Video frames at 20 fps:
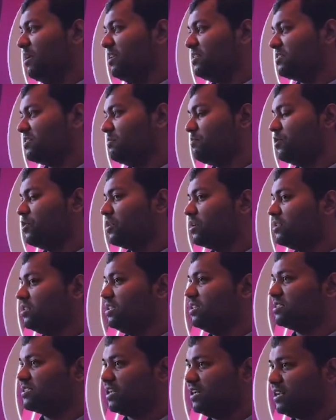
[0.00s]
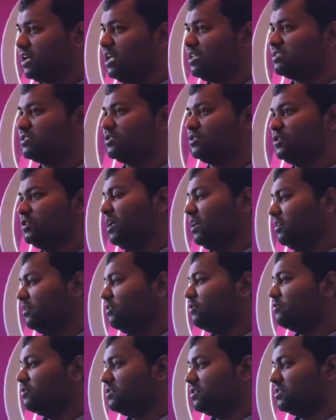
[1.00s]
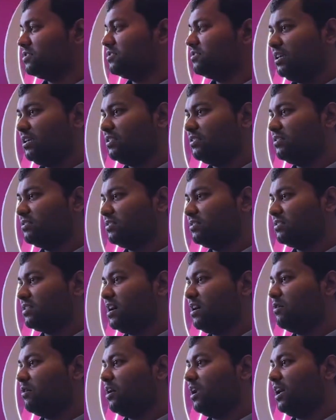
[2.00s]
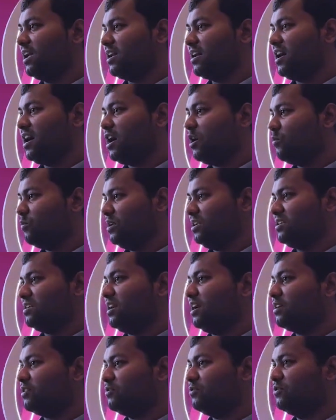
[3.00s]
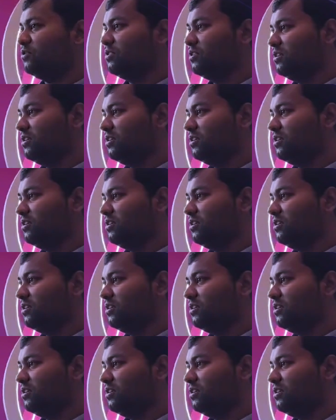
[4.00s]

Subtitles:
ministry of this can also bring users. I think this is our like how we try to